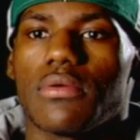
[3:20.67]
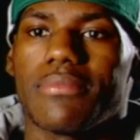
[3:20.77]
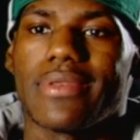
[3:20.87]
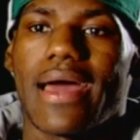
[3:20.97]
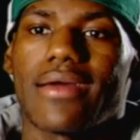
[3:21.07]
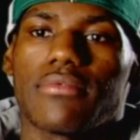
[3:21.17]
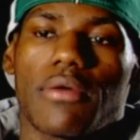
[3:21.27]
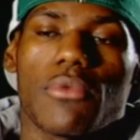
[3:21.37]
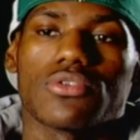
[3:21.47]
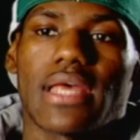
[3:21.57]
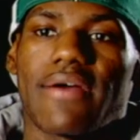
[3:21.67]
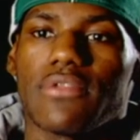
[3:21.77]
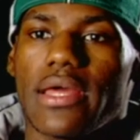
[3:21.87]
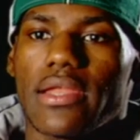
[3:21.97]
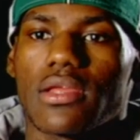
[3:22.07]
not the most
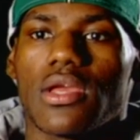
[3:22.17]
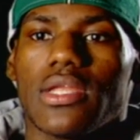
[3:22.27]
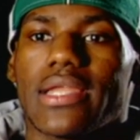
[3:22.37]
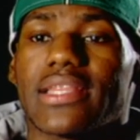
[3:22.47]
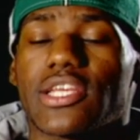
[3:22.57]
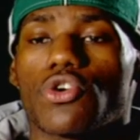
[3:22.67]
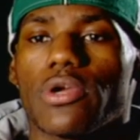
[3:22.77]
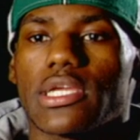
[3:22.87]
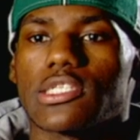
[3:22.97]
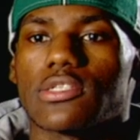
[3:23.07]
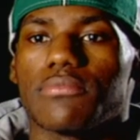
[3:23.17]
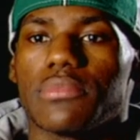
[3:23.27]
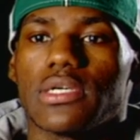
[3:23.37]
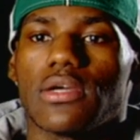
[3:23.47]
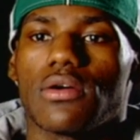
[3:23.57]
athletic, not the quickest,
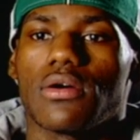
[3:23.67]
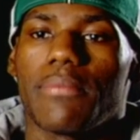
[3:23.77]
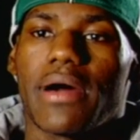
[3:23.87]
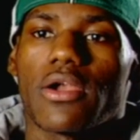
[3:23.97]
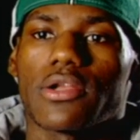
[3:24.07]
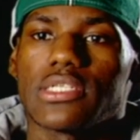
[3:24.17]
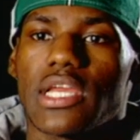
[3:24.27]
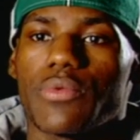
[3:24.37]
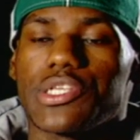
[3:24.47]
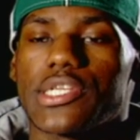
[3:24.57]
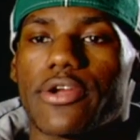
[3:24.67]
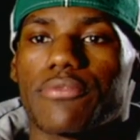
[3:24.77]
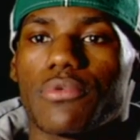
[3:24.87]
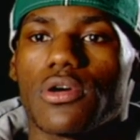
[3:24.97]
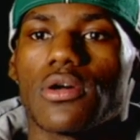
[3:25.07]
but about our team, we share the
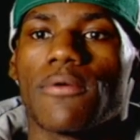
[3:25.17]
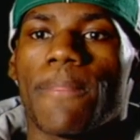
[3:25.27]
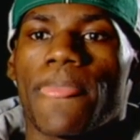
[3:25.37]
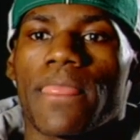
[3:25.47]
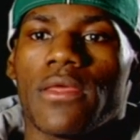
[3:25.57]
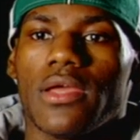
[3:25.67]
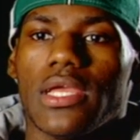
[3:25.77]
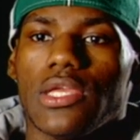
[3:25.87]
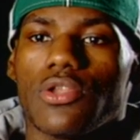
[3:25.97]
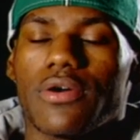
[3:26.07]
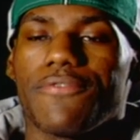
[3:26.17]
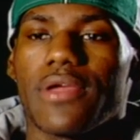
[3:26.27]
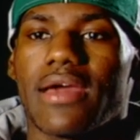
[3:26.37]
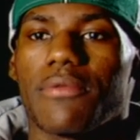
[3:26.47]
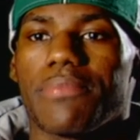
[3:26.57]
ball. And, you know, if
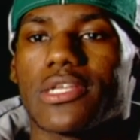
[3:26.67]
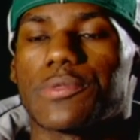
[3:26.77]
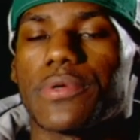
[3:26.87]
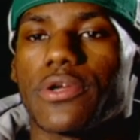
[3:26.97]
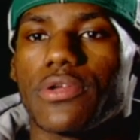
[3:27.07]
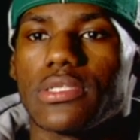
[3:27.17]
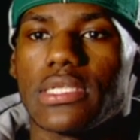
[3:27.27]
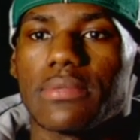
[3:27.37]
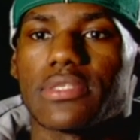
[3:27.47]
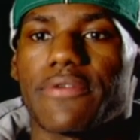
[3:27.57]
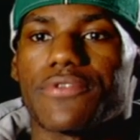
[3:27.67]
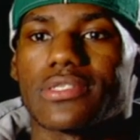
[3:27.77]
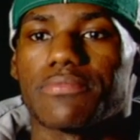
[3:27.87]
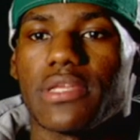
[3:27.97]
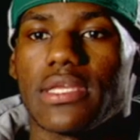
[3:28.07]
you had the best player on your team, say, for
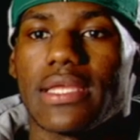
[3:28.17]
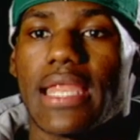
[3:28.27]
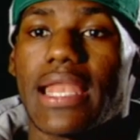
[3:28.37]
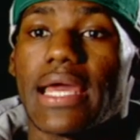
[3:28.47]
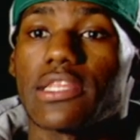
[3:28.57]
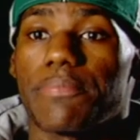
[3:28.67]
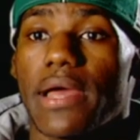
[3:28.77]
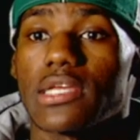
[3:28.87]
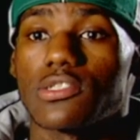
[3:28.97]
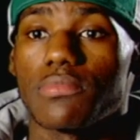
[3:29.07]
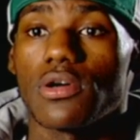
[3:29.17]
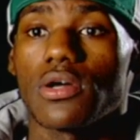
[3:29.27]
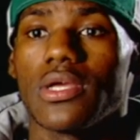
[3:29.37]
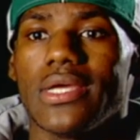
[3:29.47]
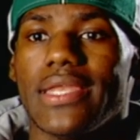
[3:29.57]
instance, me, and I like to pass the
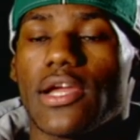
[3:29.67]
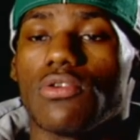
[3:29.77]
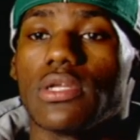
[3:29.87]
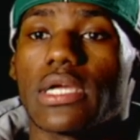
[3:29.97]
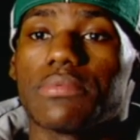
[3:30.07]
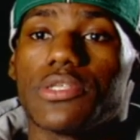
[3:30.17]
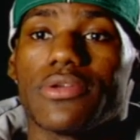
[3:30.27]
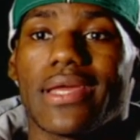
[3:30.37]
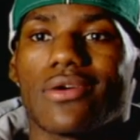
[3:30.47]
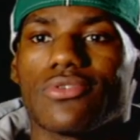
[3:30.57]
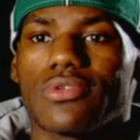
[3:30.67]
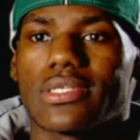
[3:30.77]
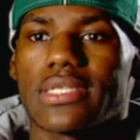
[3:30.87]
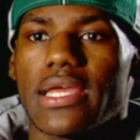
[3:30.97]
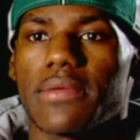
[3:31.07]
ball, they're going to look up to you and they're going to do the
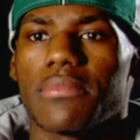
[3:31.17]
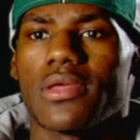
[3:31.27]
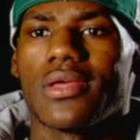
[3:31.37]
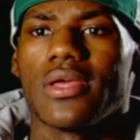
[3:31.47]
same.